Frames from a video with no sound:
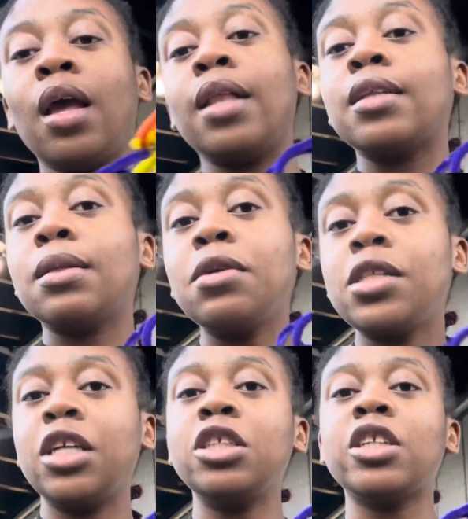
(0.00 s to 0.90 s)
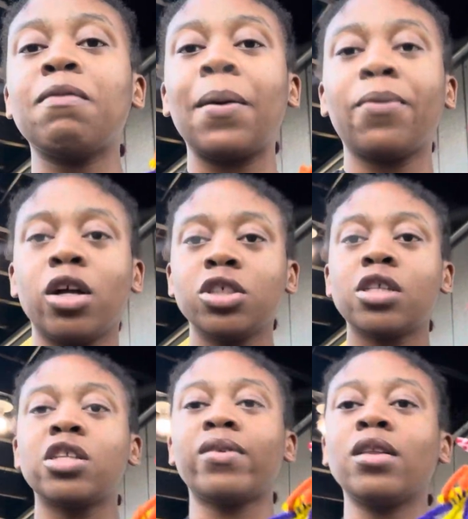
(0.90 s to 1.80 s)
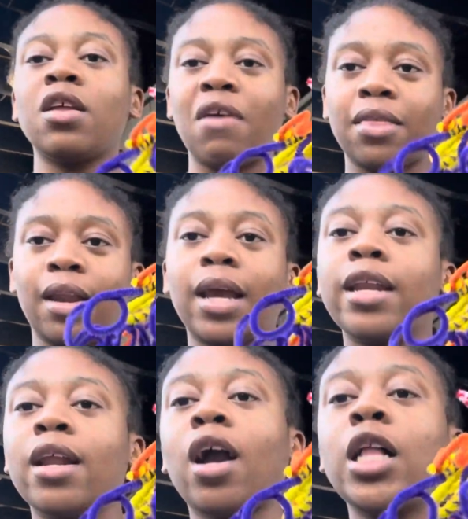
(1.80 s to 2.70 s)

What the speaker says: The limitations of my project surround the fact that I cannot